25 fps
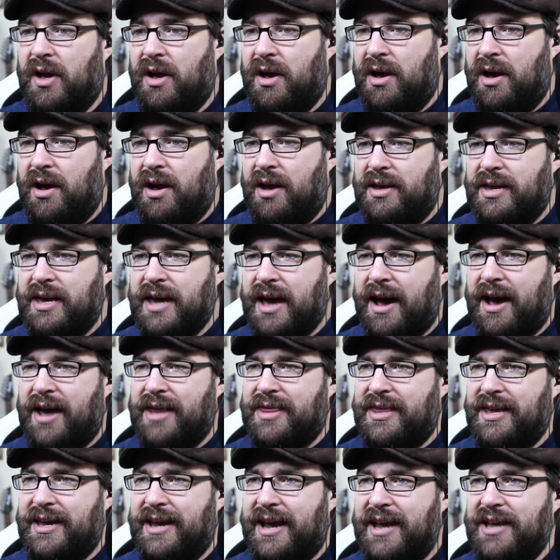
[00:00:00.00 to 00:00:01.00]
Yeah, I
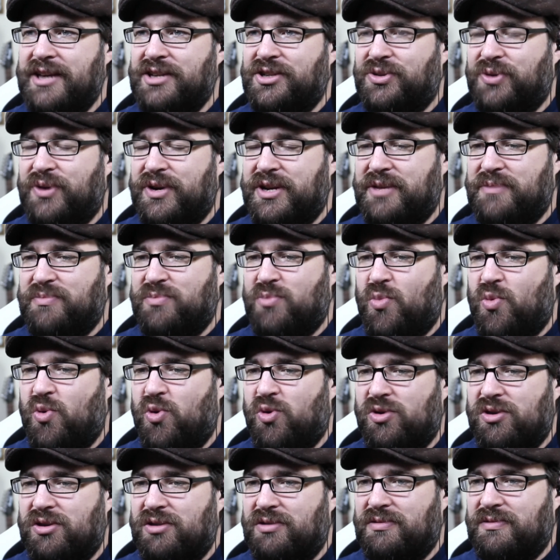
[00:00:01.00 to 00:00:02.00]
think I enjoyed him
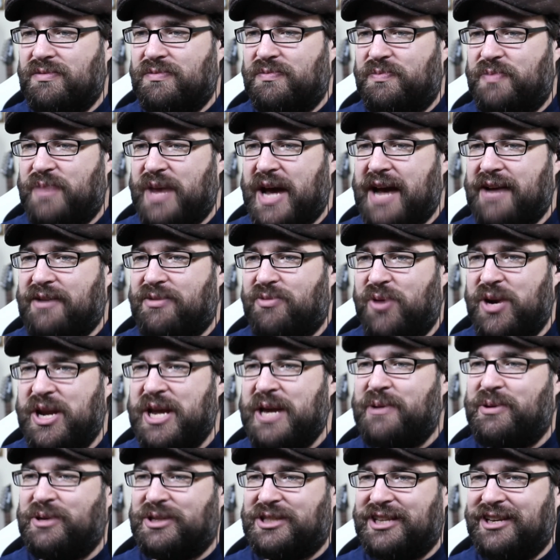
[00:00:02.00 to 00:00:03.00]
more back when he
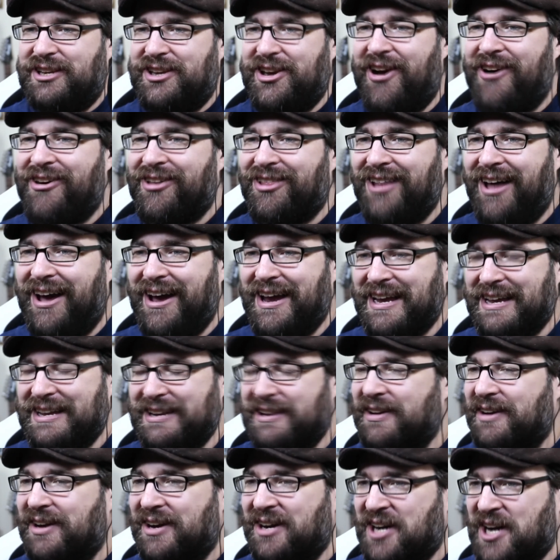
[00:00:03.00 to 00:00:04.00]
was a young
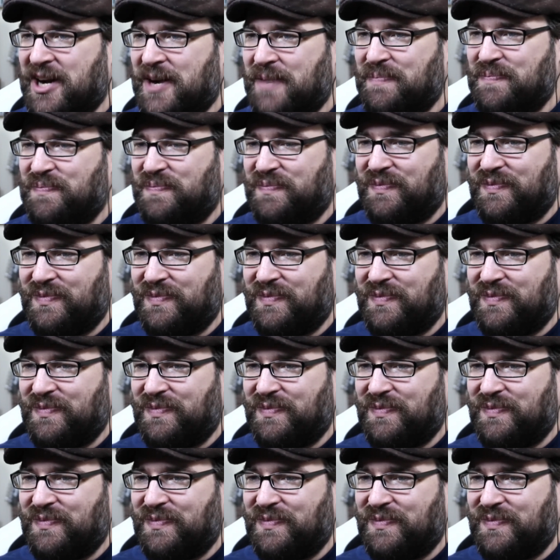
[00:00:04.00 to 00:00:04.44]
lion.